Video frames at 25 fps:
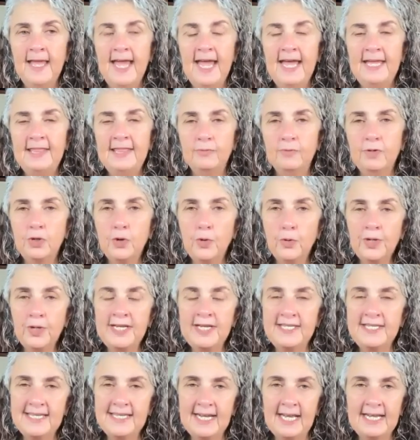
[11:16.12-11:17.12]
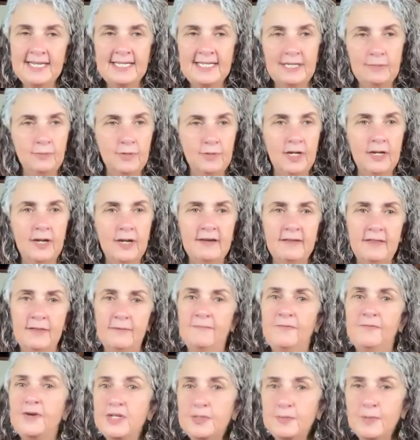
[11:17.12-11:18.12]
And the recordings that I did were like,
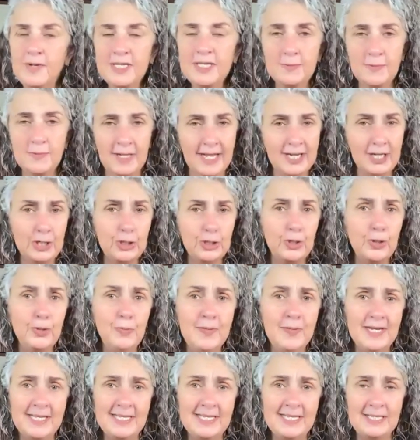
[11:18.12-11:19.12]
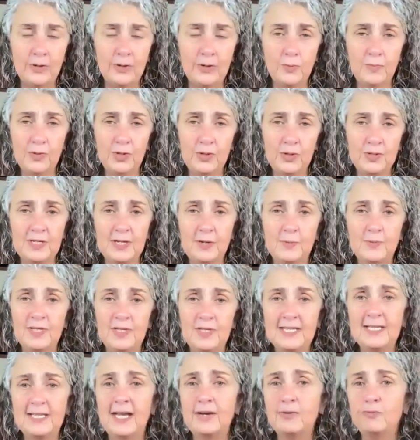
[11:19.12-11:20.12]
the first ones were like 2 minutes long, because I
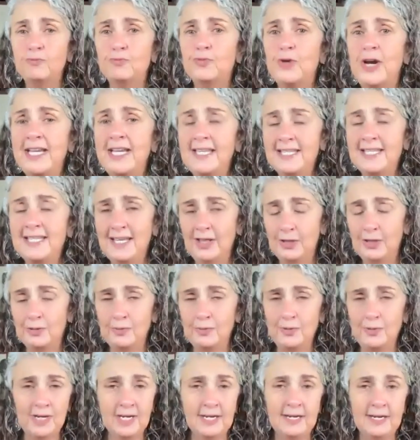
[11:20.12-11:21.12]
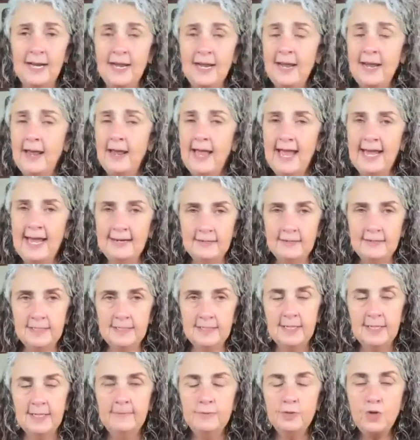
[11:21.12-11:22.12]
was just like racing through it
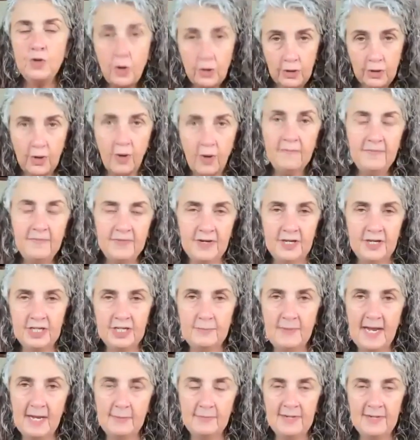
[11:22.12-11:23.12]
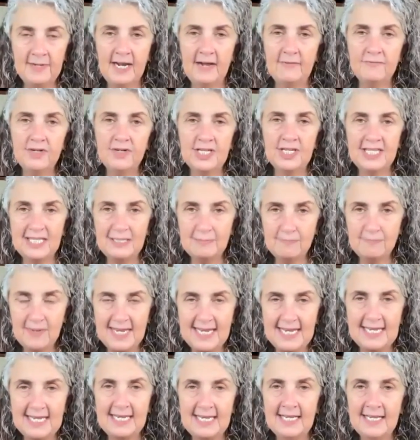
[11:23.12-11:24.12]
and not confident about being able to
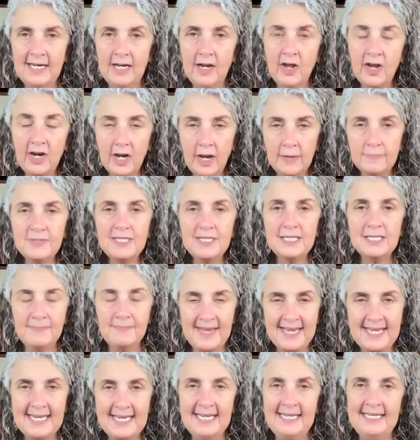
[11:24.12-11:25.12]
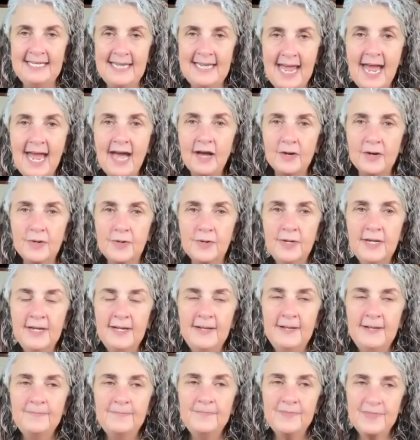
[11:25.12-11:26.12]
speak like I'm speaking now.
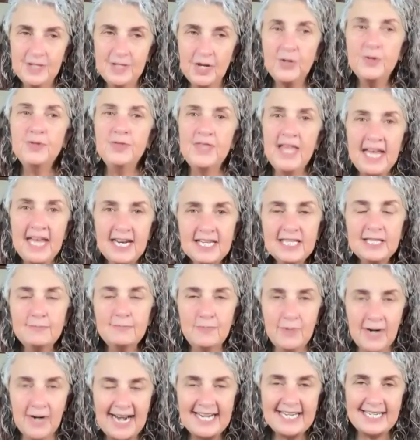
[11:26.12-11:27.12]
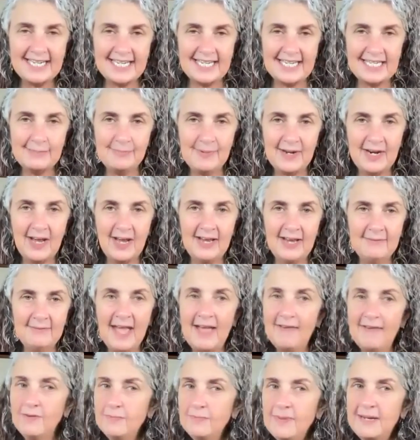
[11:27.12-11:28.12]
So that is practice, but I
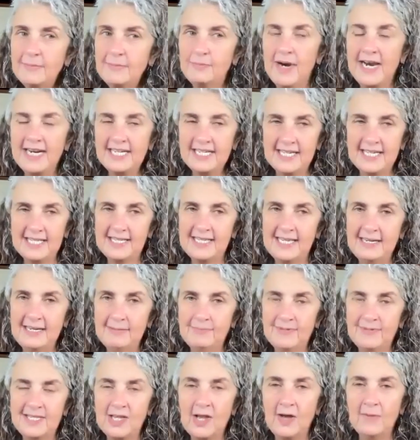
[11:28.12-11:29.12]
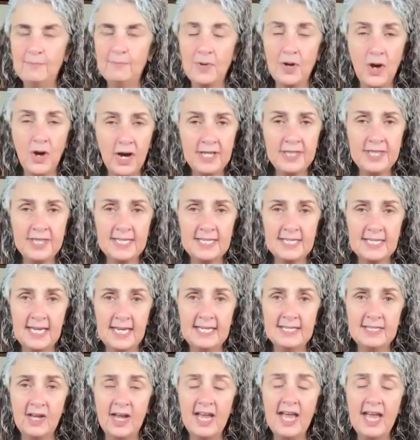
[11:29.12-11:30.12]
haven't been practicing behind the
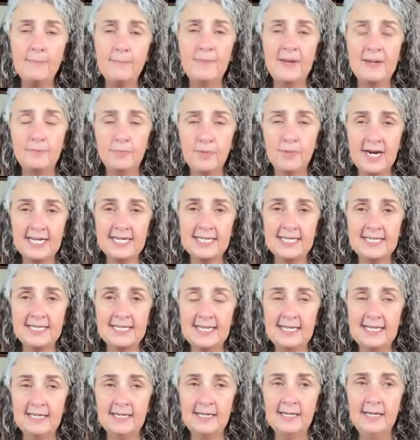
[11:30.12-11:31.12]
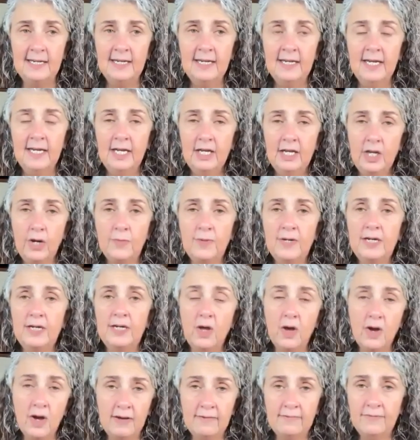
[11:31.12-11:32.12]
scenes. I have been practicing going
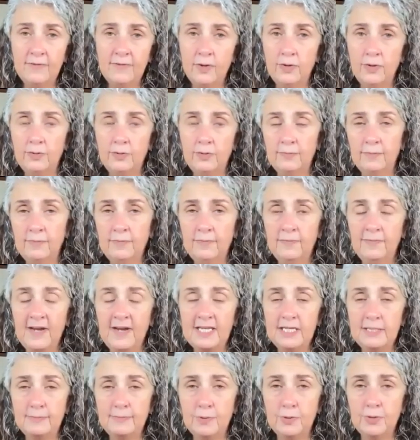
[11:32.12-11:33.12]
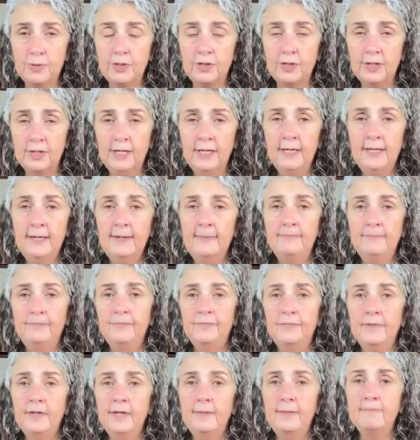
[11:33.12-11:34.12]
live on Facebook,
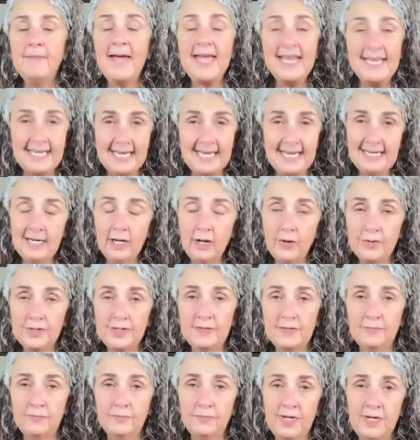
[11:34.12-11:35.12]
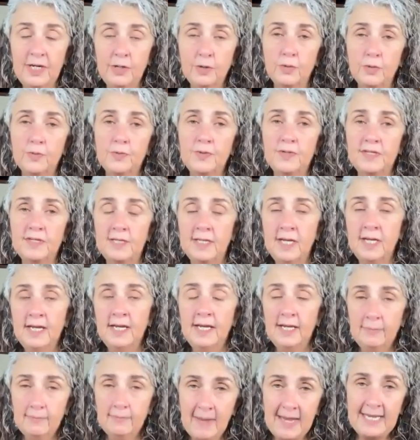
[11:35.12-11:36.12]
making lots of reels,
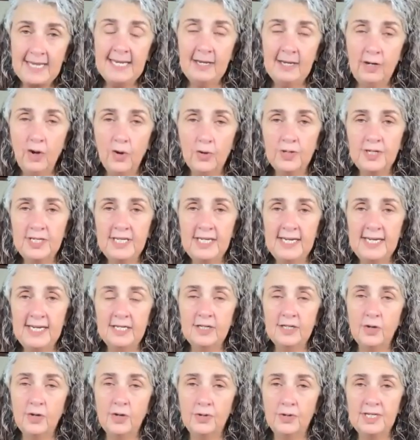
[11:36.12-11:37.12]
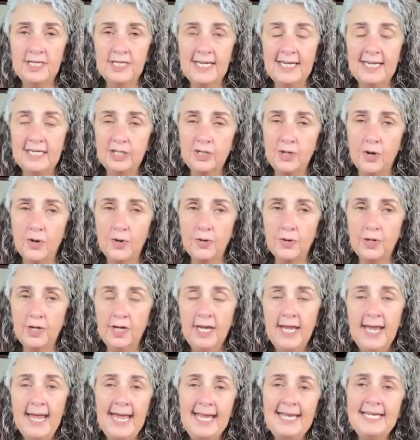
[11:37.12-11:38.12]
making content on TikTok,
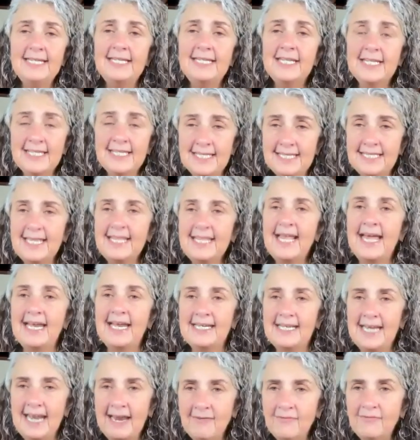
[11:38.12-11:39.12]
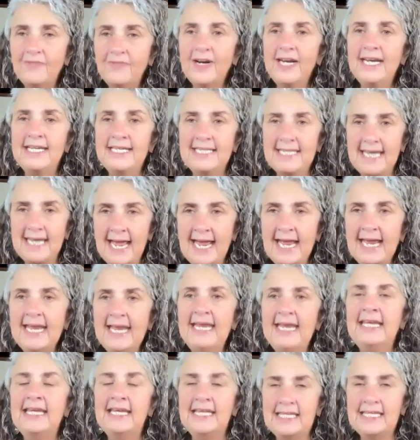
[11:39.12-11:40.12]
and just that
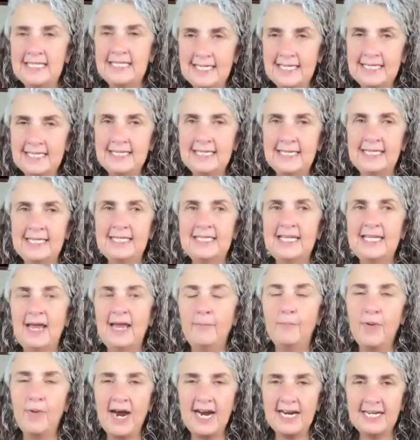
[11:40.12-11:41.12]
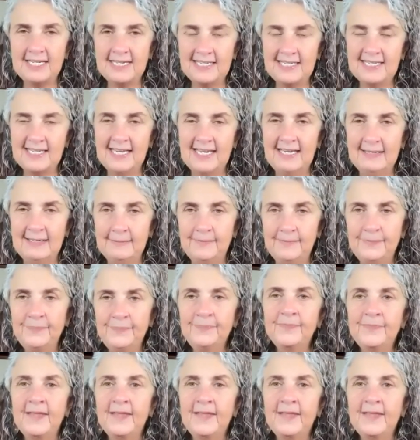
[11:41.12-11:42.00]
everyday consistency practicing